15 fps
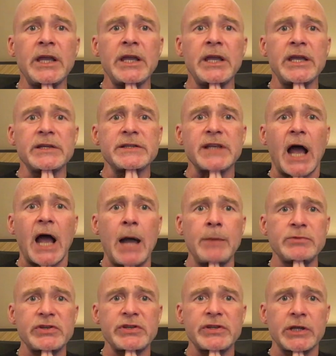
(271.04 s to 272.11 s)
is
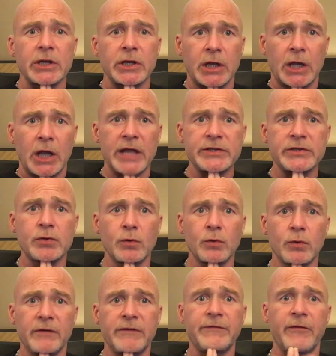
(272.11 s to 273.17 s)
I'm just gonna cut
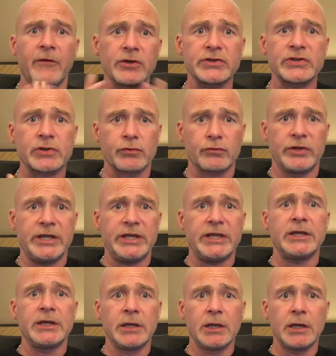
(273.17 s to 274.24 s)
to a full
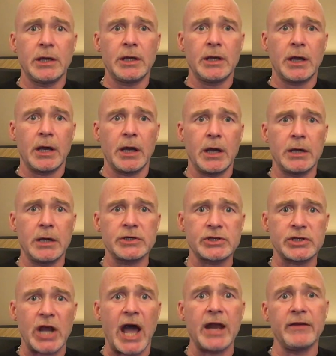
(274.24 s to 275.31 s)
screen
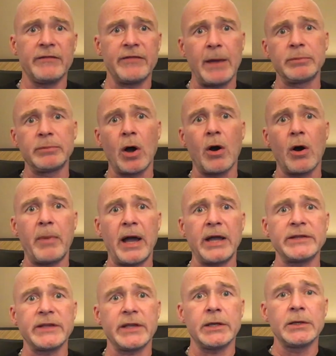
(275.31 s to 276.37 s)
shot of that blow up
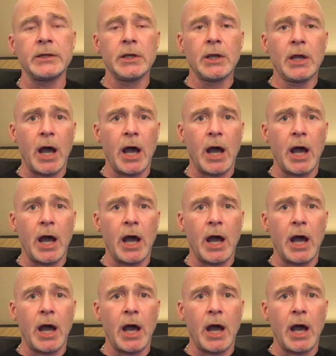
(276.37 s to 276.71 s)
I did.